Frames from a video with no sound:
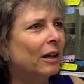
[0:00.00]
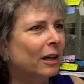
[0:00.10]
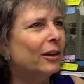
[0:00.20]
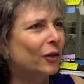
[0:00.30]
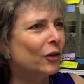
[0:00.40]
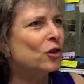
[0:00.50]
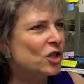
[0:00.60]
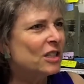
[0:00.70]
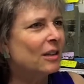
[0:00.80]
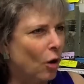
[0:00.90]
You know, there
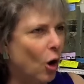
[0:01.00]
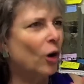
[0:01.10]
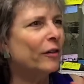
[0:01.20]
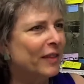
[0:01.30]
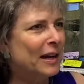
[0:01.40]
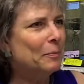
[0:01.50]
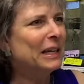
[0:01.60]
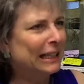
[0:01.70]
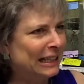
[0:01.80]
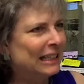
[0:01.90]
just aren't that
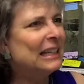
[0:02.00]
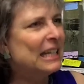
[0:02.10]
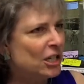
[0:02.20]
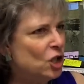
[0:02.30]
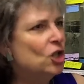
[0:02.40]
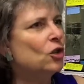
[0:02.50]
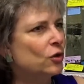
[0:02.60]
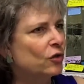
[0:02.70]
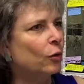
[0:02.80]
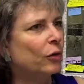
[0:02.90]
many
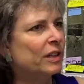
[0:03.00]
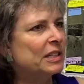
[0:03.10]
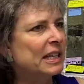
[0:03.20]
issues for these